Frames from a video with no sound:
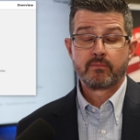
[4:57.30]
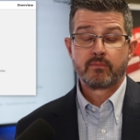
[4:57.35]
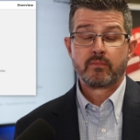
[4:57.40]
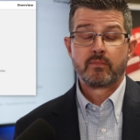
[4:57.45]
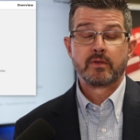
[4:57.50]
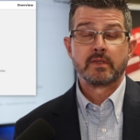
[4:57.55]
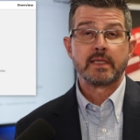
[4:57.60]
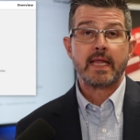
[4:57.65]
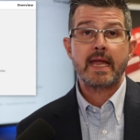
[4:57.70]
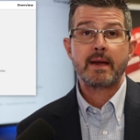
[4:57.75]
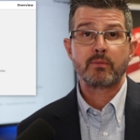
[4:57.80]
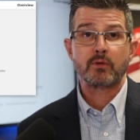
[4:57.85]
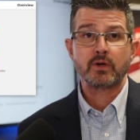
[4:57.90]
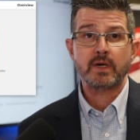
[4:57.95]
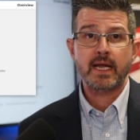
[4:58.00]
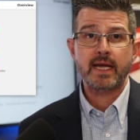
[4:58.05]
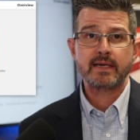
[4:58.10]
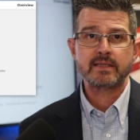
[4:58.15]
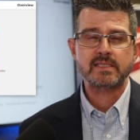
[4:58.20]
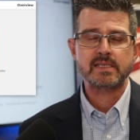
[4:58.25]
Labor
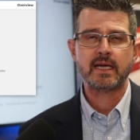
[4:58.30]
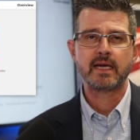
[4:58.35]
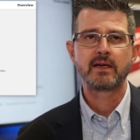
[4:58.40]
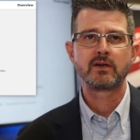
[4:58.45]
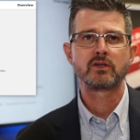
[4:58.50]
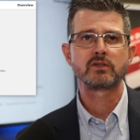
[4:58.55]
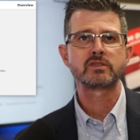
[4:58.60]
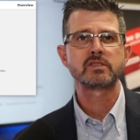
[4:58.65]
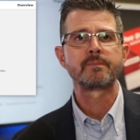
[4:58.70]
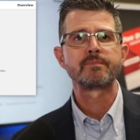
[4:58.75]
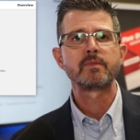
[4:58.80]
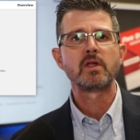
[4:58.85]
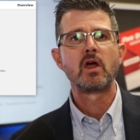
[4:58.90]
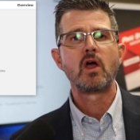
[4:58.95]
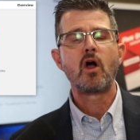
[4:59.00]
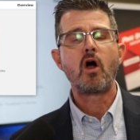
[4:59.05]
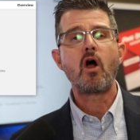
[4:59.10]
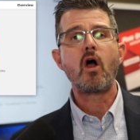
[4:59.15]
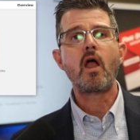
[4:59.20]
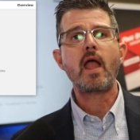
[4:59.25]
Day sales.
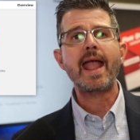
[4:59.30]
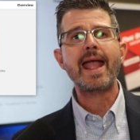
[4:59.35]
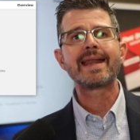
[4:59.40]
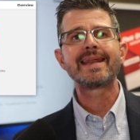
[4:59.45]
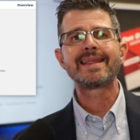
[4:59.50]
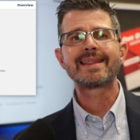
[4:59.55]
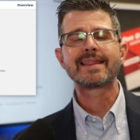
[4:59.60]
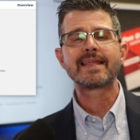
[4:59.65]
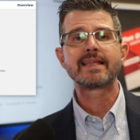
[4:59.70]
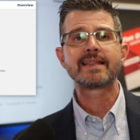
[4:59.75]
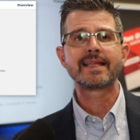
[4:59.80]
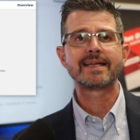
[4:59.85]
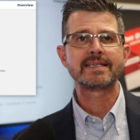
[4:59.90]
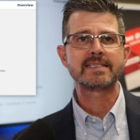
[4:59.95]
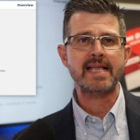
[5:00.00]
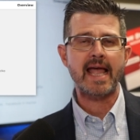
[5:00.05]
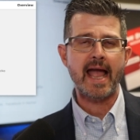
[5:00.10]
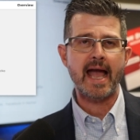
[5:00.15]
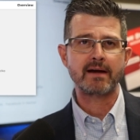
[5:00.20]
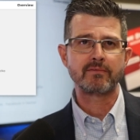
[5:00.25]
anything that
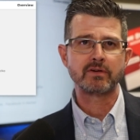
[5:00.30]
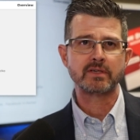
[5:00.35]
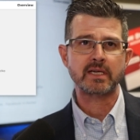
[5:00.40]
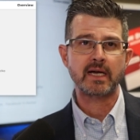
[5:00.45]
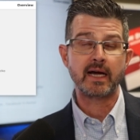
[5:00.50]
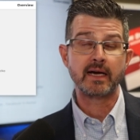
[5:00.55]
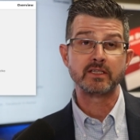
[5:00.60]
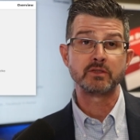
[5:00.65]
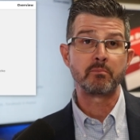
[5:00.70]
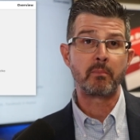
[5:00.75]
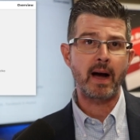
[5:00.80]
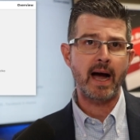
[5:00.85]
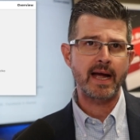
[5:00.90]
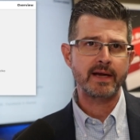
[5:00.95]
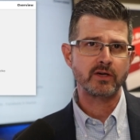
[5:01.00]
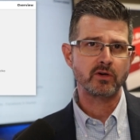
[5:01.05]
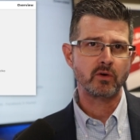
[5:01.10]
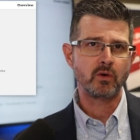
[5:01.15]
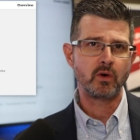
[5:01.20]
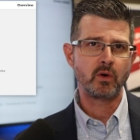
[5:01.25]
is advertised by
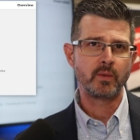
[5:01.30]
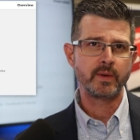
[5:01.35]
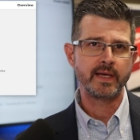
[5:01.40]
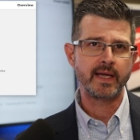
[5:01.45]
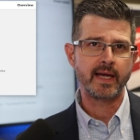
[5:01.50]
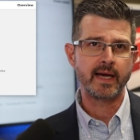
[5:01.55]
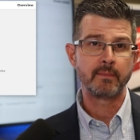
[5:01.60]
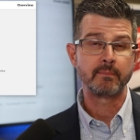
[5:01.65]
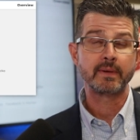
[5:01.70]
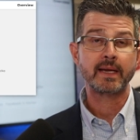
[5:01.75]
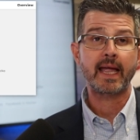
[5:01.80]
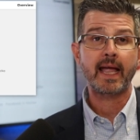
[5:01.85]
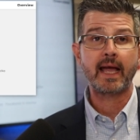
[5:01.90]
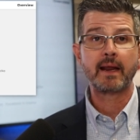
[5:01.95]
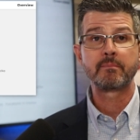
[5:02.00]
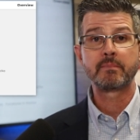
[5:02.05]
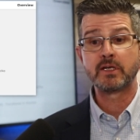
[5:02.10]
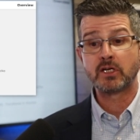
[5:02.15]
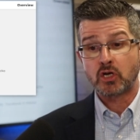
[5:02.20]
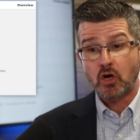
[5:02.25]
your OEM
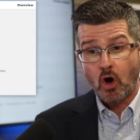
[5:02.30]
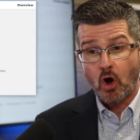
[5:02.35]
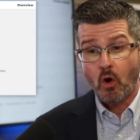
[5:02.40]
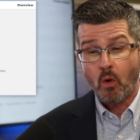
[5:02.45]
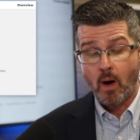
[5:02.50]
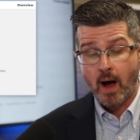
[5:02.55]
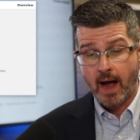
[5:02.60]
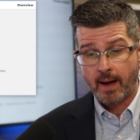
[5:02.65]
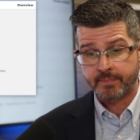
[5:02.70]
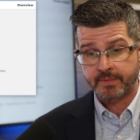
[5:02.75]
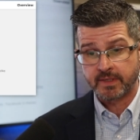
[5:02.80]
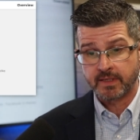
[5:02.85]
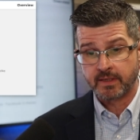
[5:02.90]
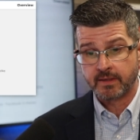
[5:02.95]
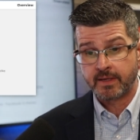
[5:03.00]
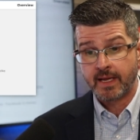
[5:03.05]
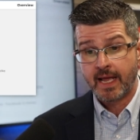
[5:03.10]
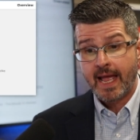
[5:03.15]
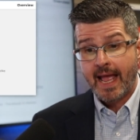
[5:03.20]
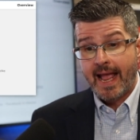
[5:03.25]
can be
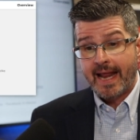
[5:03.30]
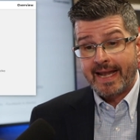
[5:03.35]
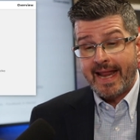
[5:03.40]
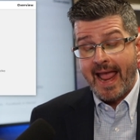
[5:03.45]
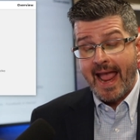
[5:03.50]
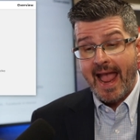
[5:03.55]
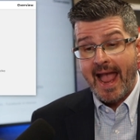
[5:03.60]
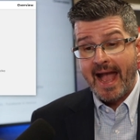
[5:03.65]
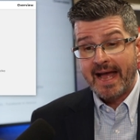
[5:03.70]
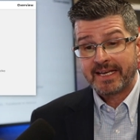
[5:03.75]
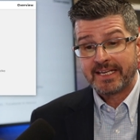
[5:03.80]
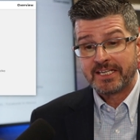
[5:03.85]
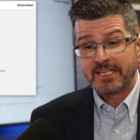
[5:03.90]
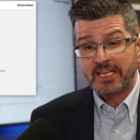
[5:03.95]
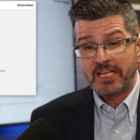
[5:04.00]
co-opted and added